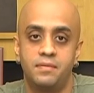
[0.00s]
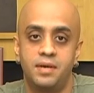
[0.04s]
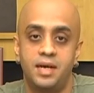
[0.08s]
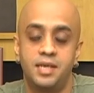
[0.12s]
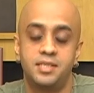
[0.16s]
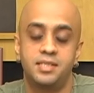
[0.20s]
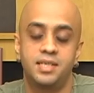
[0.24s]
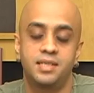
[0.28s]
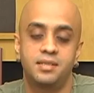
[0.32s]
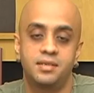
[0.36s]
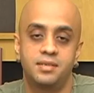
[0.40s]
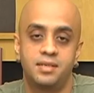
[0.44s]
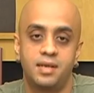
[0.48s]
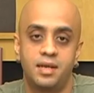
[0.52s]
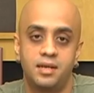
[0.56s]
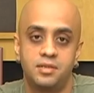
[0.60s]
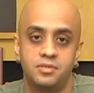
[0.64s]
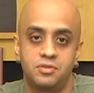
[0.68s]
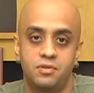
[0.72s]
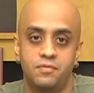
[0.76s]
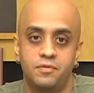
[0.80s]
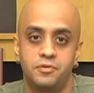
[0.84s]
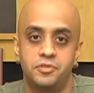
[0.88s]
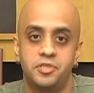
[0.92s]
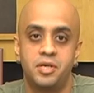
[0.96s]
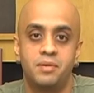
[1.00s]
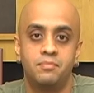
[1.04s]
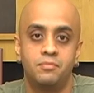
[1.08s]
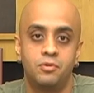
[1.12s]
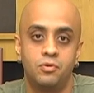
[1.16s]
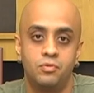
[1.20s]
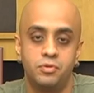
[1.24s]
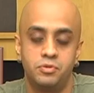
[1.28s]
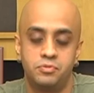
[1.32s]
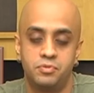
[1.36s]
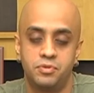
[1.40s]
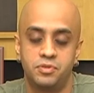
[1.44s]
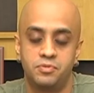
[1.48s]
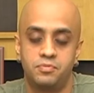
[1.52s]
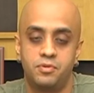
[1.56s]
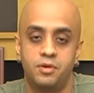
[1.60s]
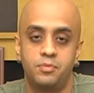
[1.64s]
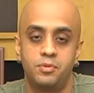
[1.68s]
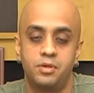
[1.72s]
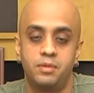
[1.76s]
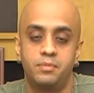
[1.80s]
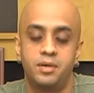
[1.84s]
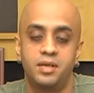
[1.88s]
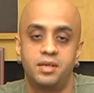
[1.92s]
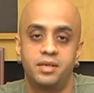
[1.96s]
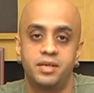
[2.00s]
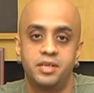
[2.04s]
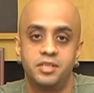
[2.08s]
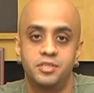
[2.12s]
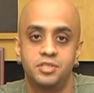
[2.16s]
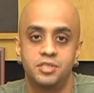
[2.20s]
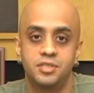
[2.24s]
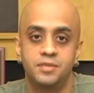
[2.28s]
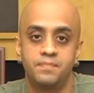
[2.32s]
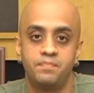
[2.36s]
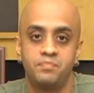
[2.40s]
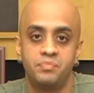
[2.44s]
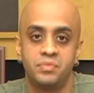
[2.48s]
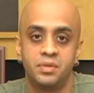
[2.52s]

I sang the title song for Jumbo, which was popular among kids.